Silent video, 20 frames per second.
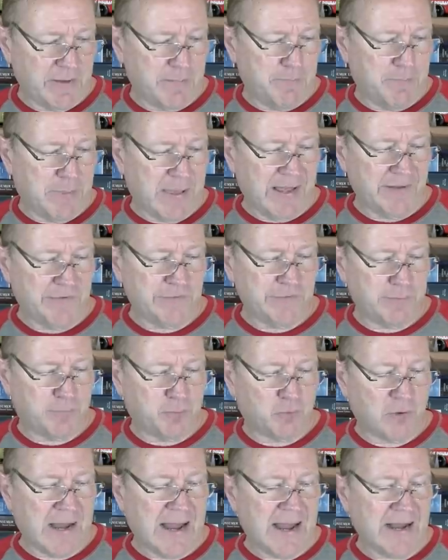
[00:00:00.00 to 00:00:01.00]
a best
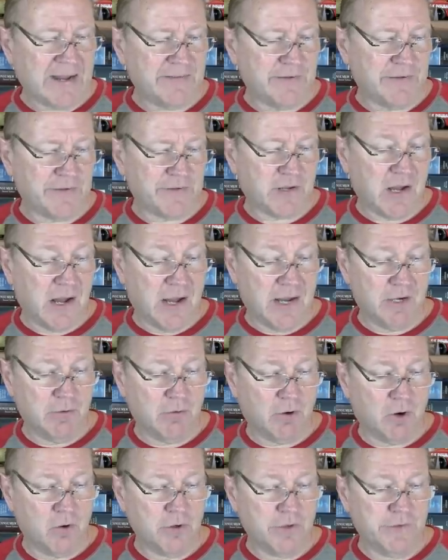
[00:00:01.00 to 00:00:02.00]
practice,
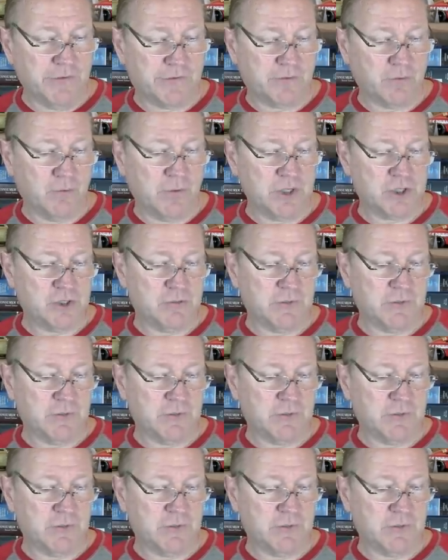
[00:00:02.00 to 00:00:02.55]
condo owners who wish